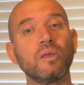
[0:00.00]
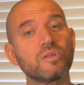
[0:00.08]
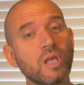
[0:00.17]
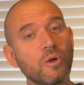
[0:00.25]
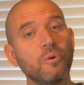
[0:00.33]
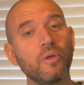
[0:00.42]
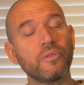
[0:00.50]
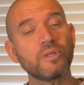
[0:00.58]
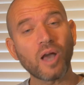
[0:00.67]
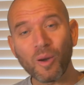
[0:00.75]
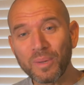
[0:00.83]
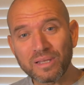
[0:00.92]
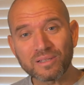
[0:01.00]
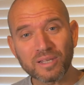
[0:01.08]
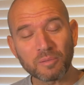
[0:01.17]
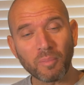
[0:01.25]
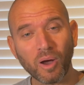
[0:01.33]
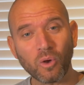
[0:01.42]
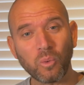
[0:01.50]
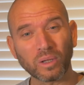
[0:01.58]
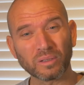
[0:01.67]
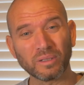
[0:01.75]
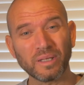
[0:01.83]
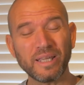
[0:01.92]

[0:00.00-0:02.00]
So, the Garmin Descent Mk1